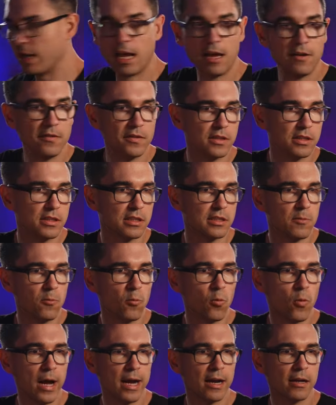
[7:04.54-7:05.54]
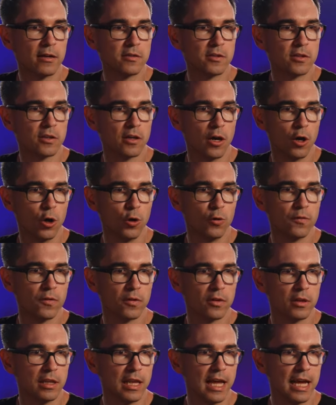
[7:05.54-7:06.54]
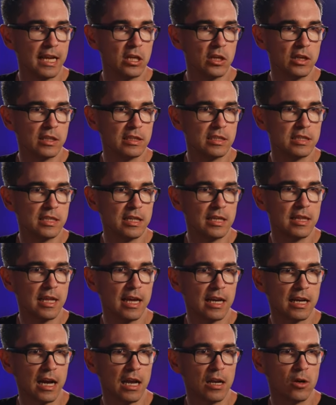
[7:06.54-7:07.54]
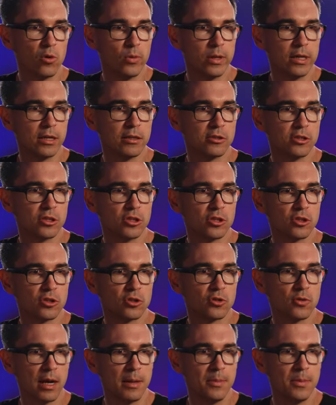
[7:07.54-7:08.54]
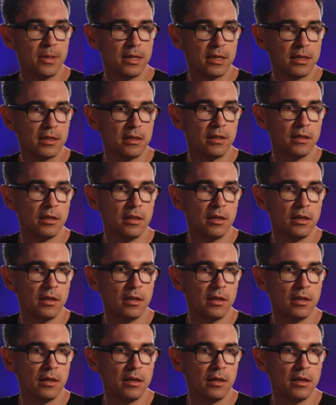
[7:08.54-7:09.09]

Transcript: I have is some wires are over the light and you can see that kind of weird striping